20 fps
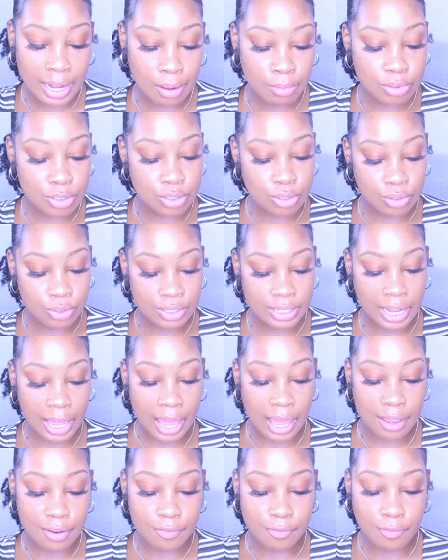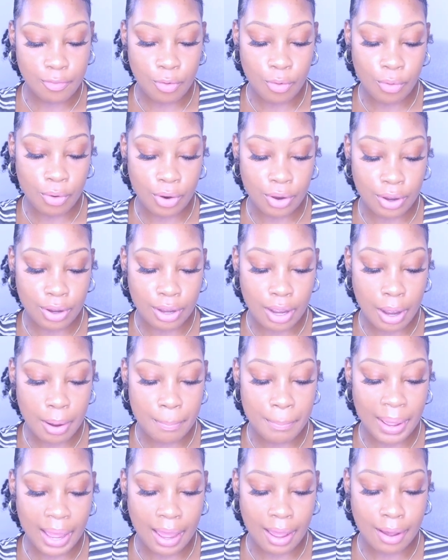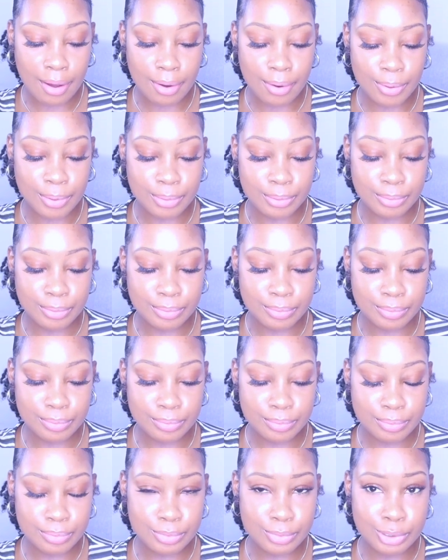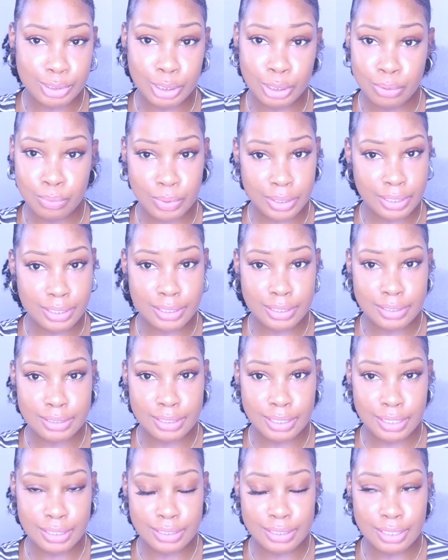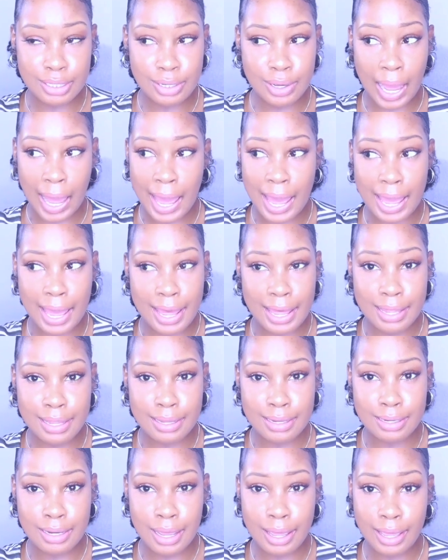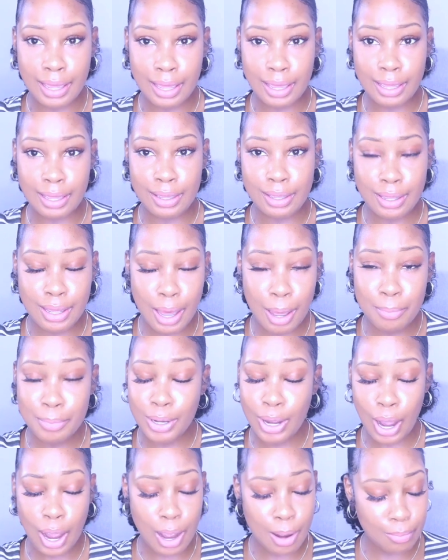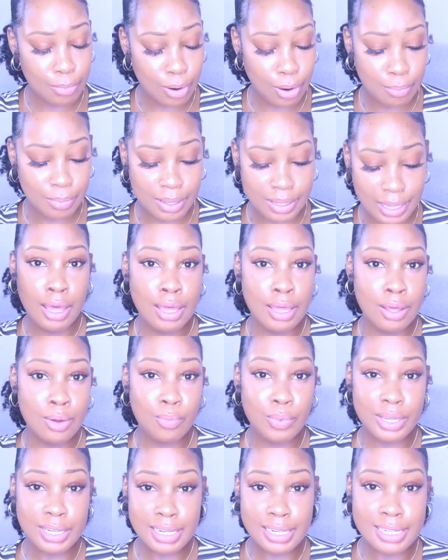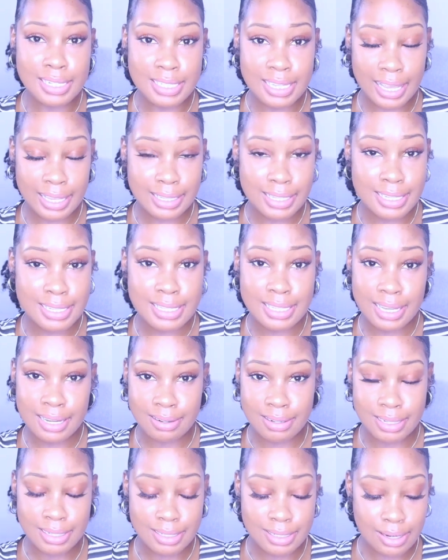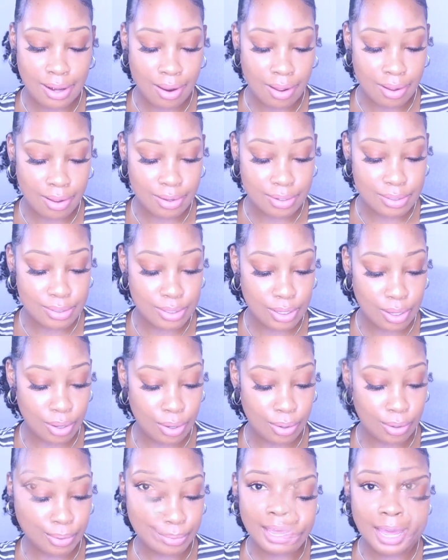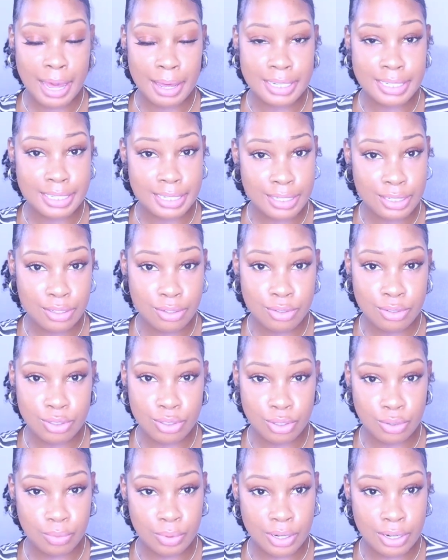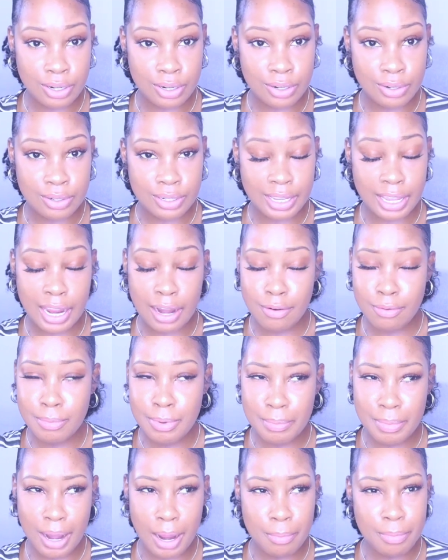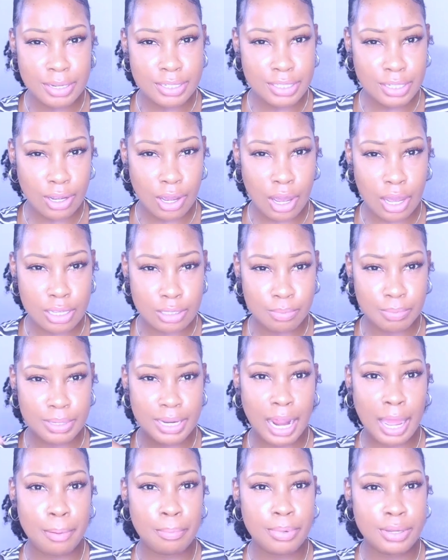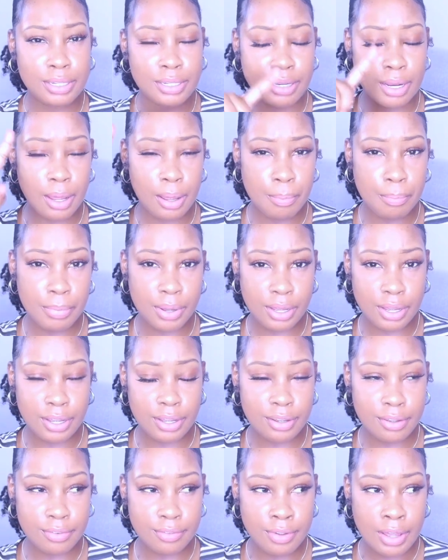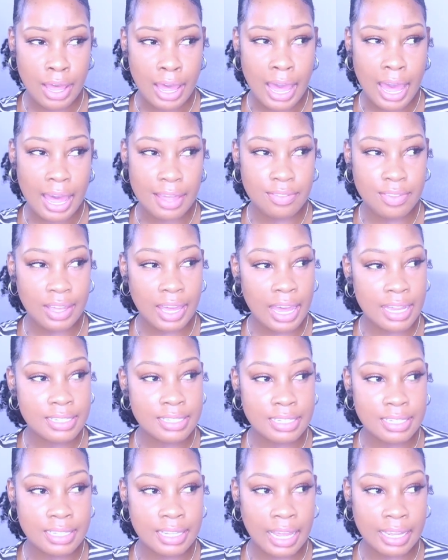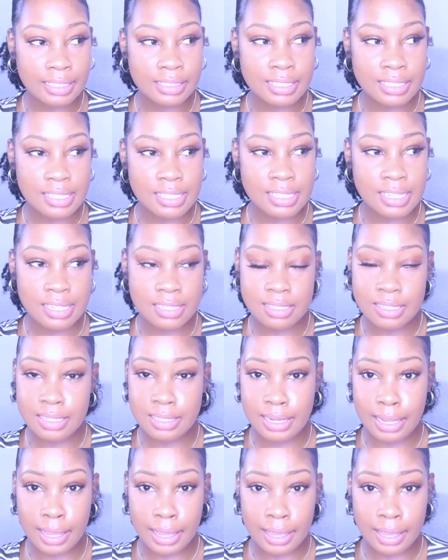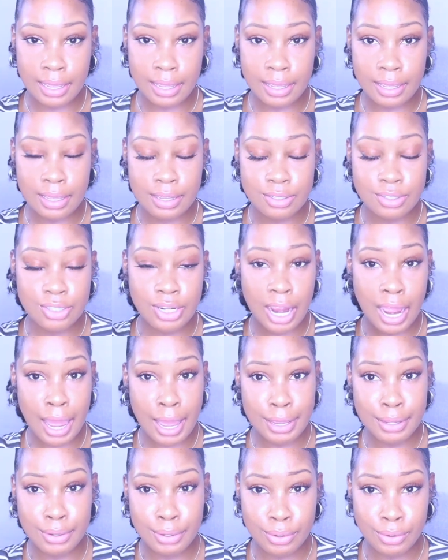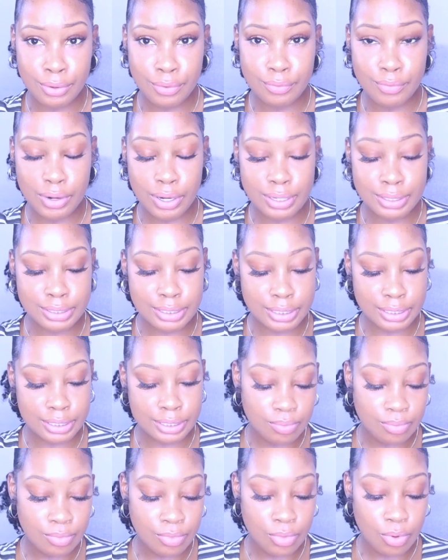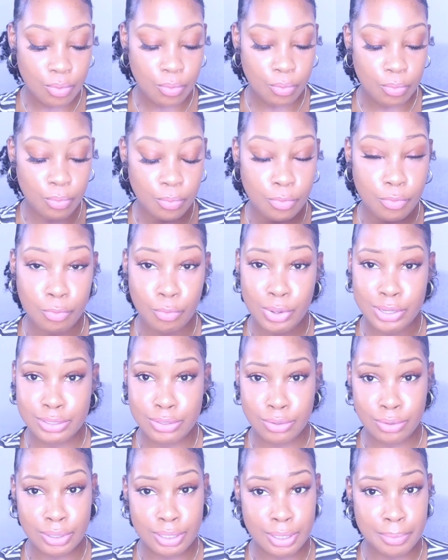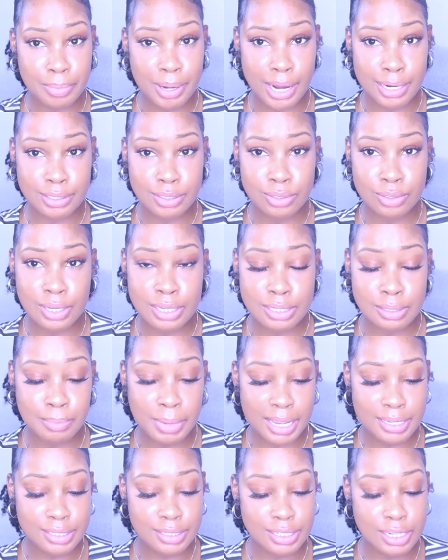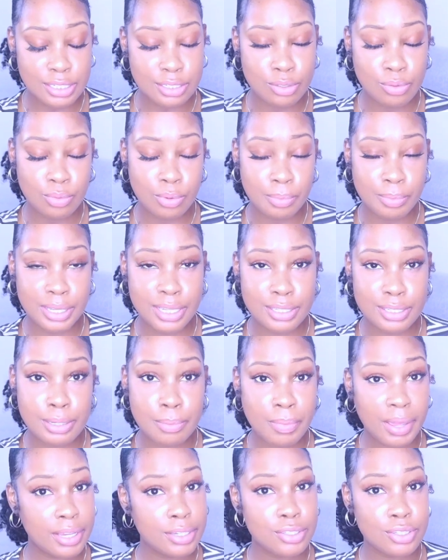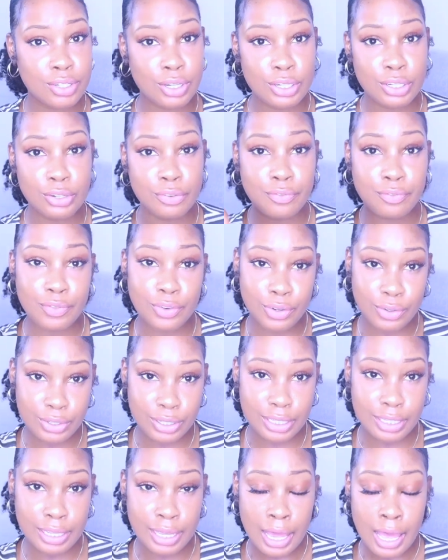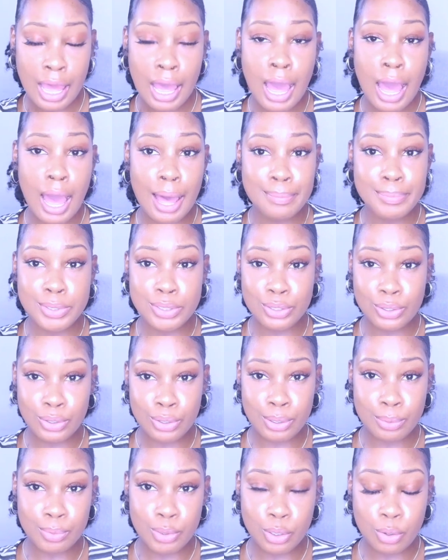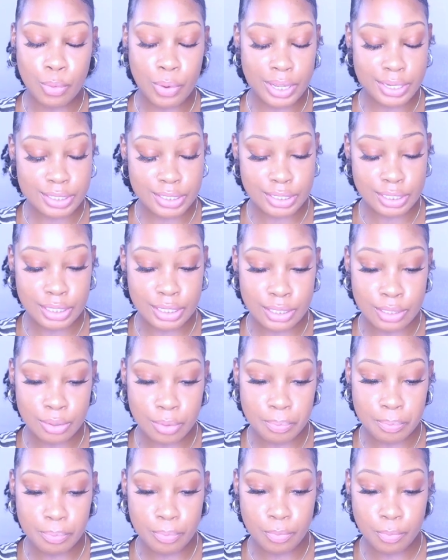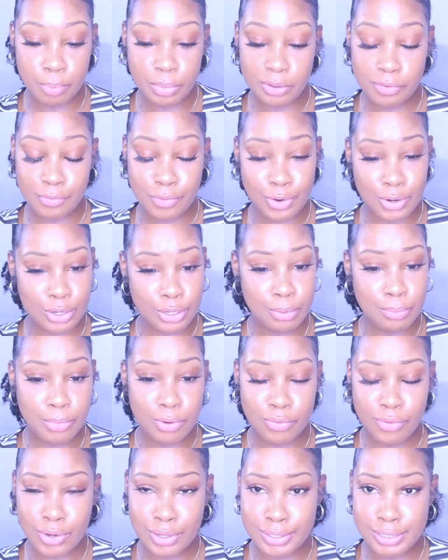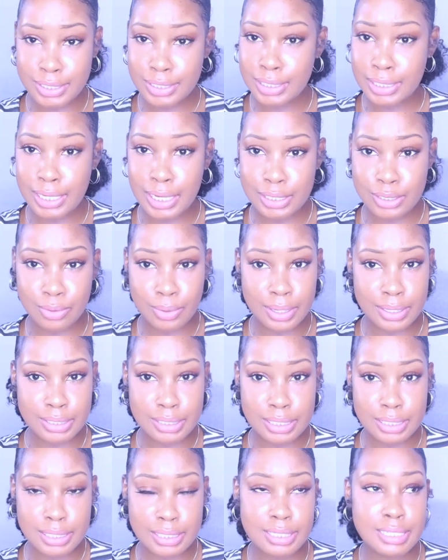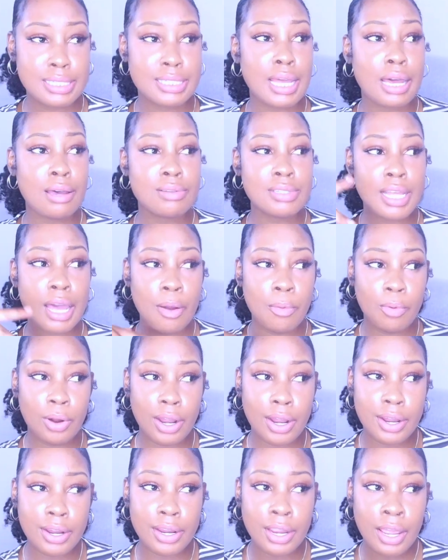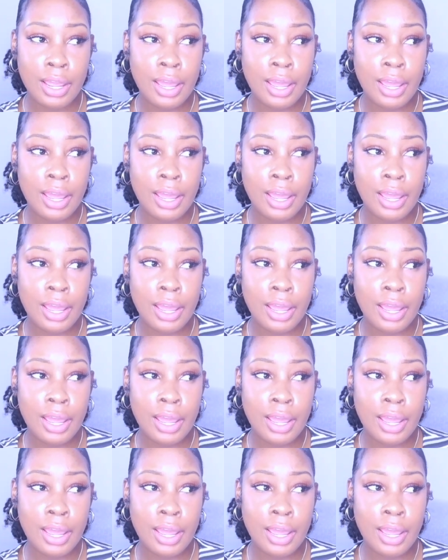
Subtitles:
I was doing that for about 2 weeks until I had a coming to heart moment. Like, we need to take this serious, y'all. So I did use Uworld. Can't remember how much it cost, but I put it above. I think I did like the 60-day trial version. With doing the practice question, my suggestion would be to make sure you fully absorb the question before you move on to the next question. Since I was at work